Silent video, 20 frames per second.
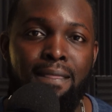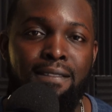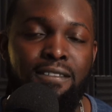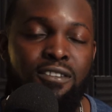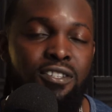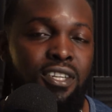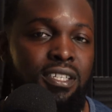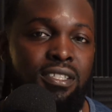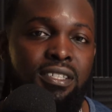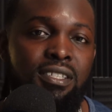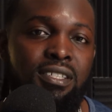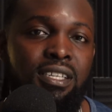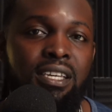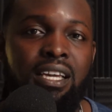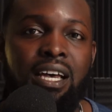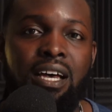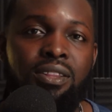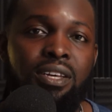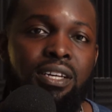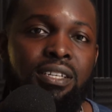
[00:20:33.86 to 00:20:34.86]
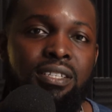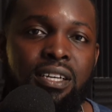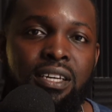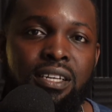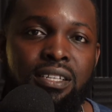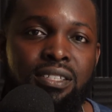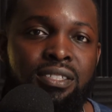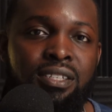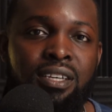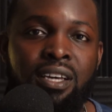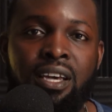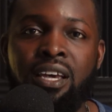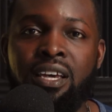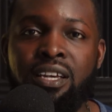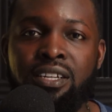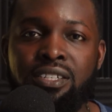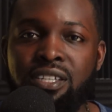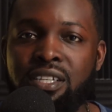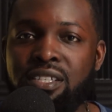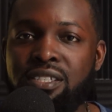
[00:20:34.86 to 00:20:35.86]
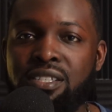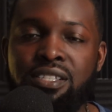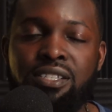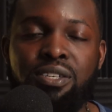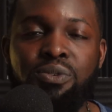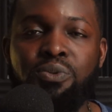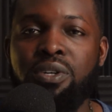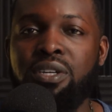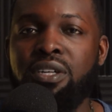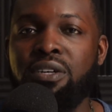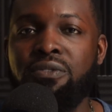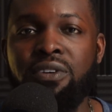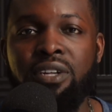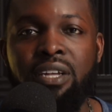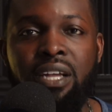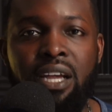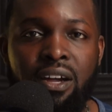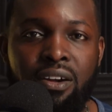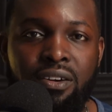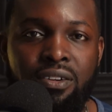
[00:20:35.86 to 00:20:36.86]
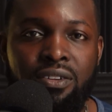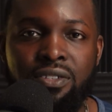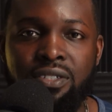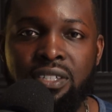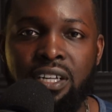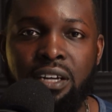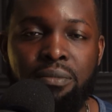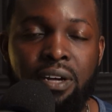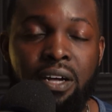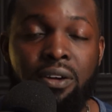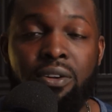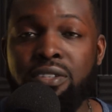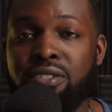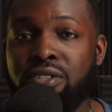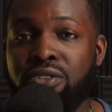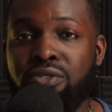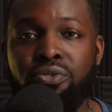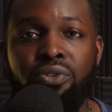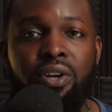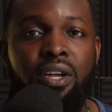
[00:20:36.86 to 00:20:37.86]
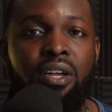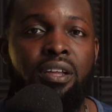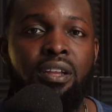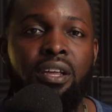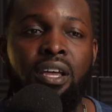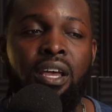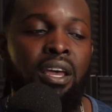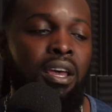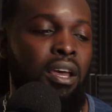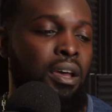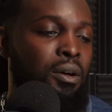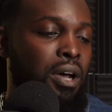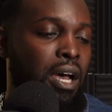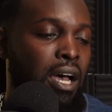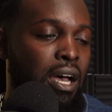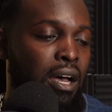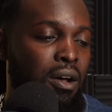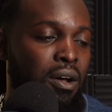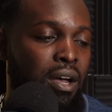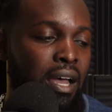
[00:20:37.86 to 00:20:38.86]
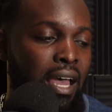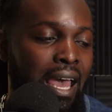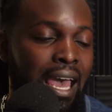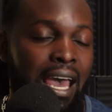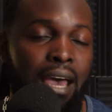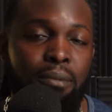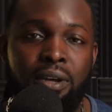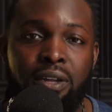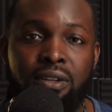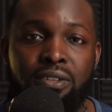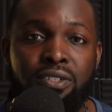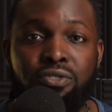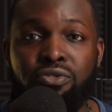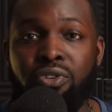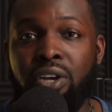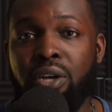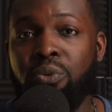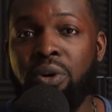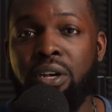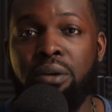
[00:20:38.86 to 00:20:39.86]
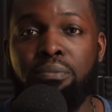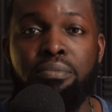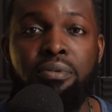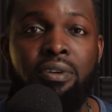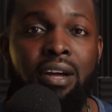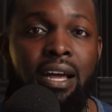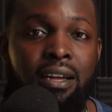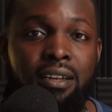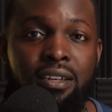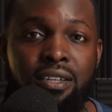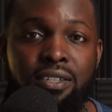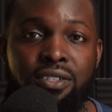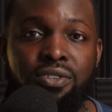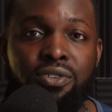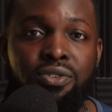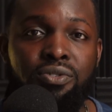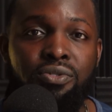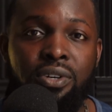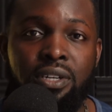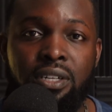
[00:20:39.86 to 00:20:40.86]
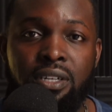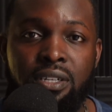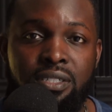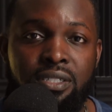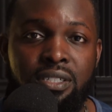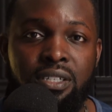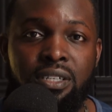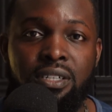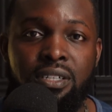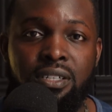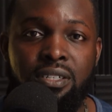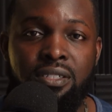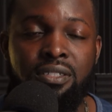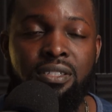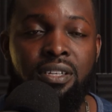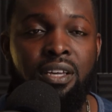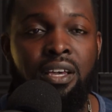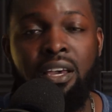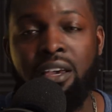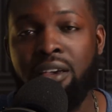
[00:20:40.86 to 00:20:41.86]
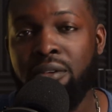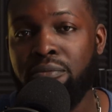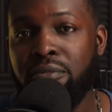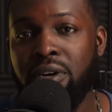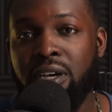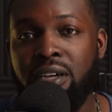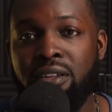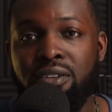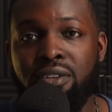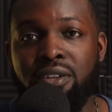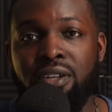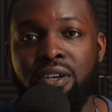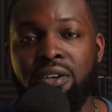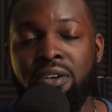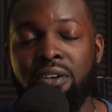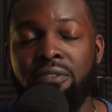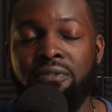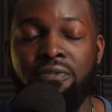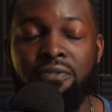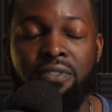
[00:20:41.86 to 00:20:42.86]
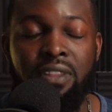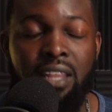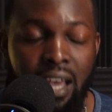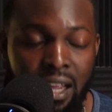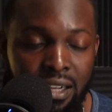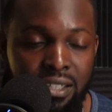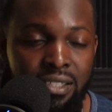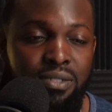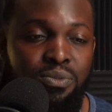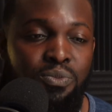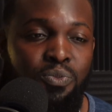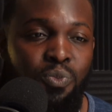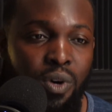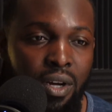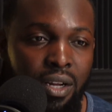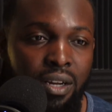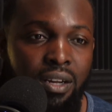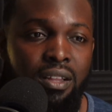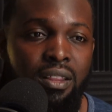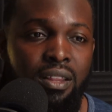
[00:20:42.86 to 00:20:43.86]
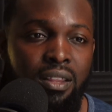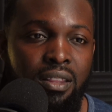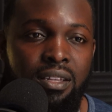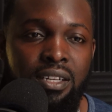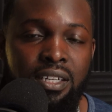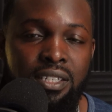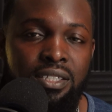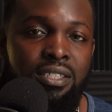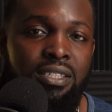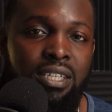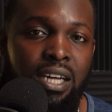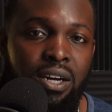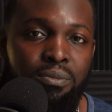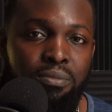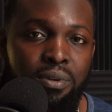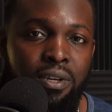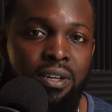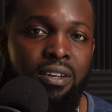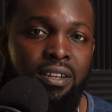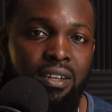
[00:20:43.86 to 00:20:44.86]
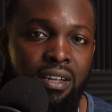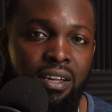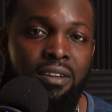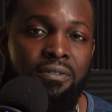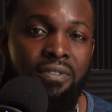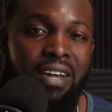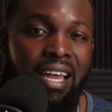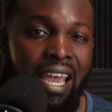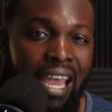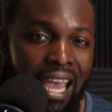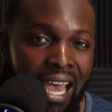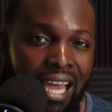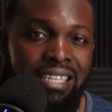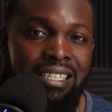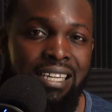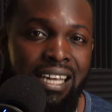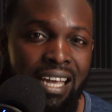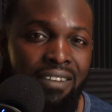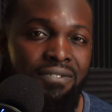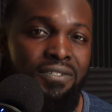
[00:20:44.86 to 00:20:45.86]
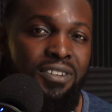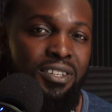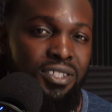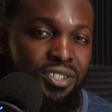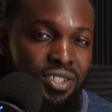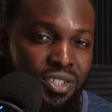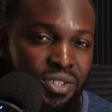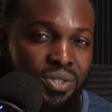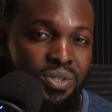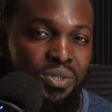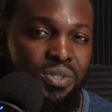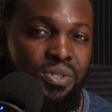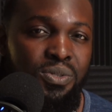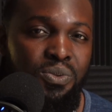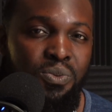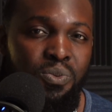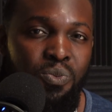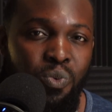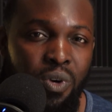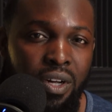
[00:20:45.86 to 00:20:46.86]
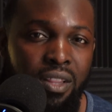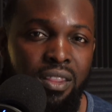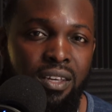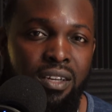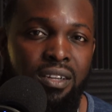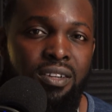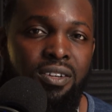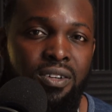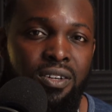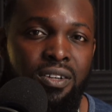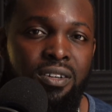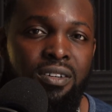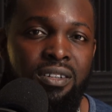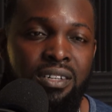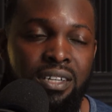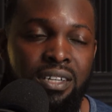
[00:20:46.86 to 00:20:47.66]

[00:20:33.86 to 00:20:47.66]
just to see how they taste, just to see what different characters come out. It's a great habit. It's a great way to practice your grilling skills. But if that's one of the dishes I would pick, like if I had to have to choose one thing to cook,